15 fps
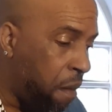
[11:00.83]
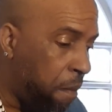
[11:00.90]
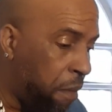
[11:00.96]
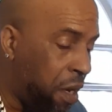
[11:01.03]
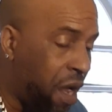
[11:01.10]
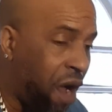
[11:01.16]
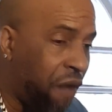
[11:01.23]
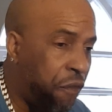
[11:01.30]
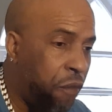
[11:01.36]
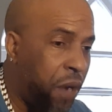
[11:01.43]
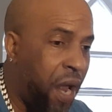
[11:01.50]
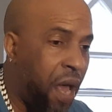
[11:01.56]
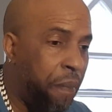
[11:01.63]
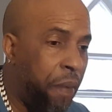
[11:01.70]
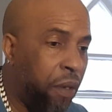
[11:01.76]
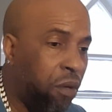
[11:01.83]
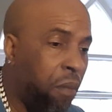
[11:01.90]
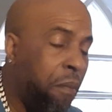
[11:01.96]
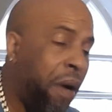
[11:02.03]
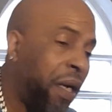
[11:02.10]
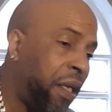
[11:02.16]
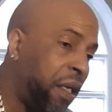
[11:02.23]
me don't rely upon
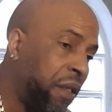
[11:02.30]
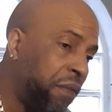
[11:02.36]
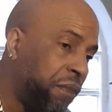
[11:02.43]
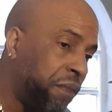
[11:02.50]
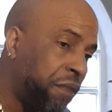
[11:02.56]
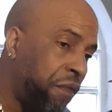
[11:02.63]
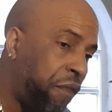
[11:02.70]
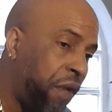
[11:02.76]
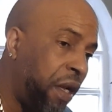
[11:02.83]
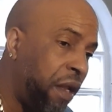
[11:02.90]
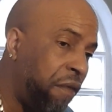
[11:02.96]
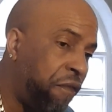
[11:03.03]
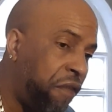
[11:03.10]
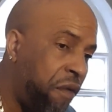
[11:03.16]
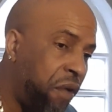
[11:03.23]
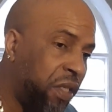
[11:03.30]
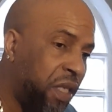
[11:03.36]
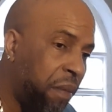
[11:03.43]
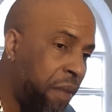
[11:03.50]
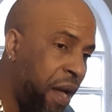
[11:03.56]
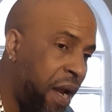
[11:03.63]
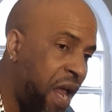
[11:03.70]
nobody to live for the rest of
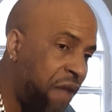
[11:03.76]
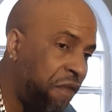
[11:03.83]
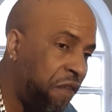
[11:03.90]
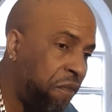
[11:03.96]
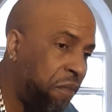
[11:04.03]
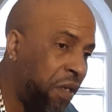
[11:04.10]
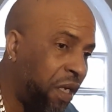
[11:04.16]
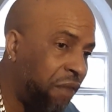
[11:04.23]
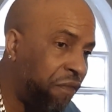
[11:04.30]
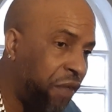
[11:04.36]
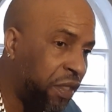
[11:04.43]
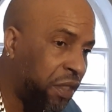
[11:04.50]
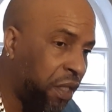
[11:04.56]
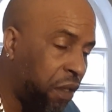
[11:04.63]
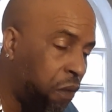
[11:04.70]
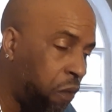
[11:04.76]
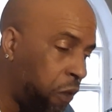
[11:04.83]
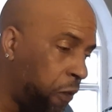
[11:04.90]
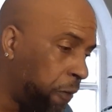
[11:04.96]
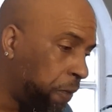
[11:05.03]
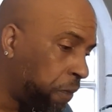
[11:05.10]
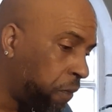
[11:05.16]
my life if me invest it good.